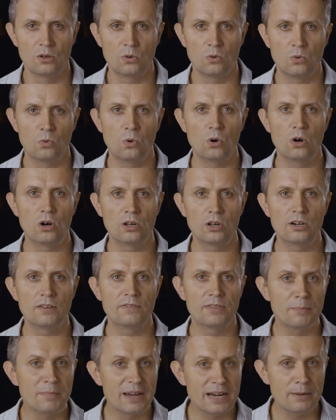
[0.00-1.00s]
One
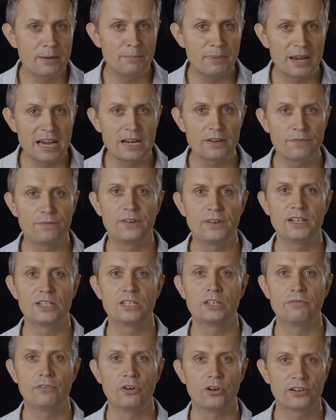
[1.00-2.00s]
of the main
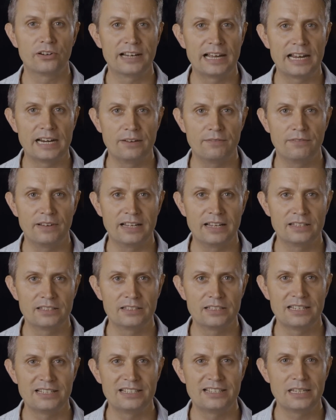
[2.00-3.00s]
benefits of online
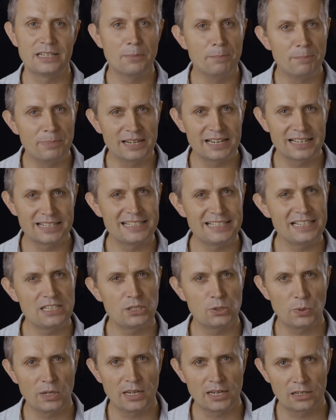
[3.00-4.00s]
events is the ability
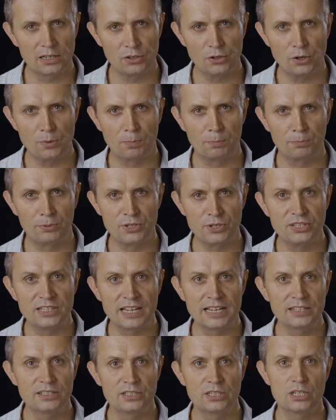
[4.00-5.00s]
to include
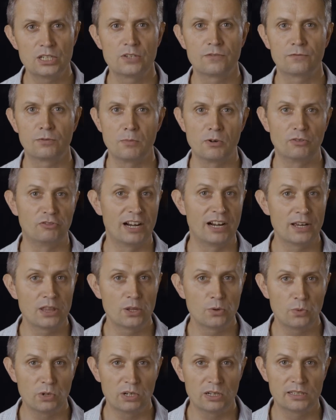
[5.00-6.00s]
presenters from around
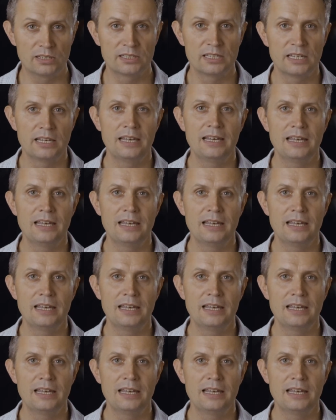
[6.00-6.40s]
the world